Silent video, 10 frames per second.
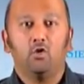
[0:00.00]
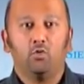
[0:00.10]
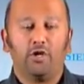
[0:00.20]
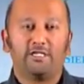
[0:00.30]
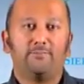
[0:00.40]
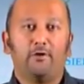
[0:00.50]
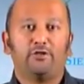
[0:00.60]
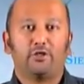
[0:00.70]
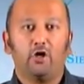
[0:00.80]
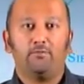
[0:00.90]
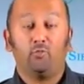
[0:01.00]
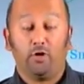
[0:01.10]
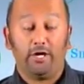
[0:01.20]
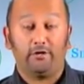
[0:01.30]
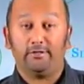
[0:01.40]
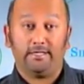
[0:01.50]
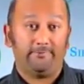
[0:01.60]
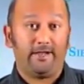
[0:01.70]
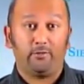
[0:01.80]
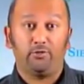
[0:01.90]
One is Periscope, where
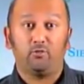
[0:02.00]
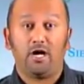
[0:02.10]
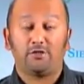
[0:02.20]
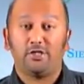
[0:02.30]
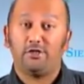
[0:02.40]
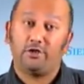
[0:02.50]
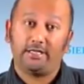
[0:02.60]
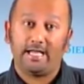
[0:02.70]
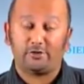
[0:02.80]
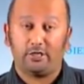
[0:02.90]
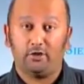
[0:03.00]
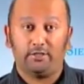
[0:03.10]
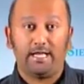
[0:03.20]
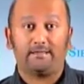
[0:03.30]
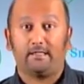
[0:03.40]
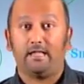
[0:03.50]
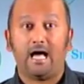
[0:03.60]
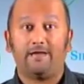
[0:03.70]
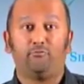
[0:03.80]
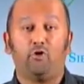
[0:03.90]
if anyone's watching, you could actually look at the
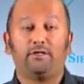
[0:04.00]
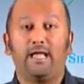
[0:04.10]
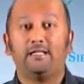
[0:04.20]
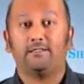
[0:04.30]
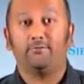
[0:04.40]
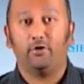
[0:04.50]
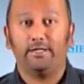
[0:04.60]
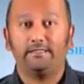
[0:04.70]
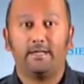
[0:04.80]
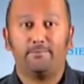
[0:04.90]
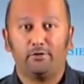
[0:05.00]
live broadcast of earnings on